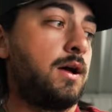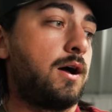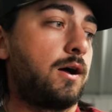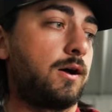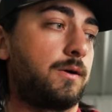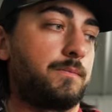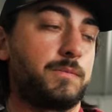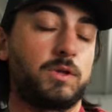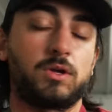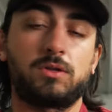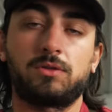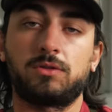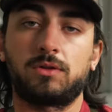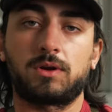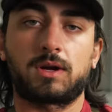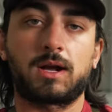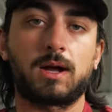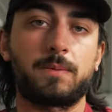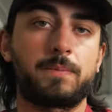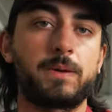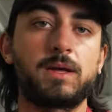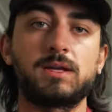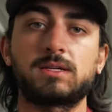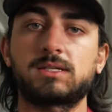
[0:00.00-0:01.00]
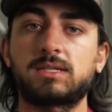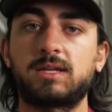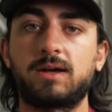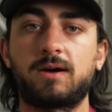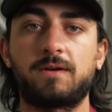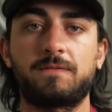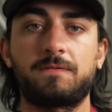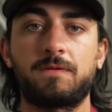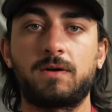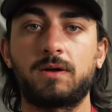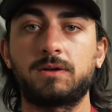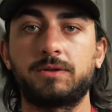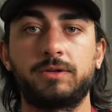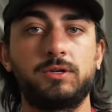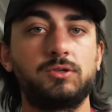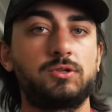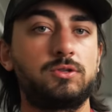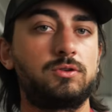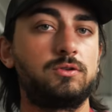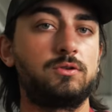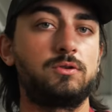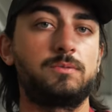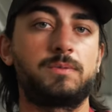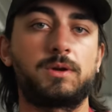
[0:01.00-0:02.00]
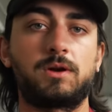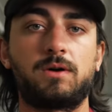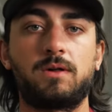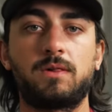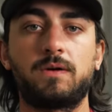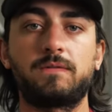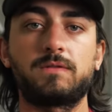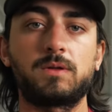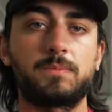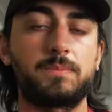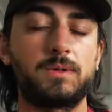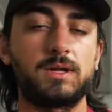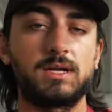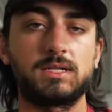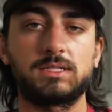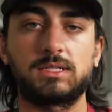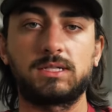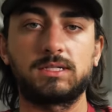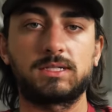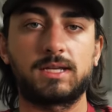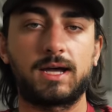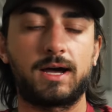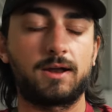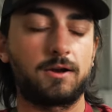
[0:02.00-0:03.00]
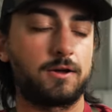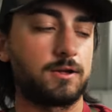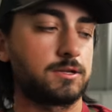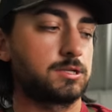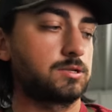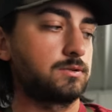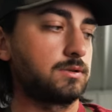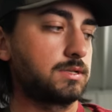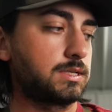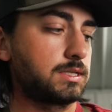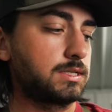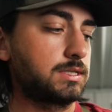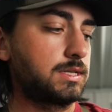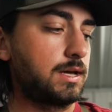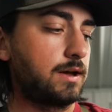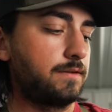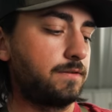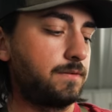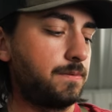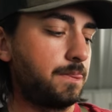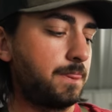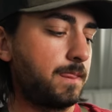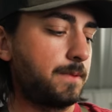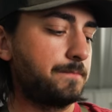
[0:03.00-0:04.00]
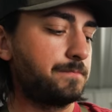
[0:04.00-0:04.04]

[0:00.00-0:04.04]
You can look up his stuff on YouTube and all over the place. He's got all sorts of stuff.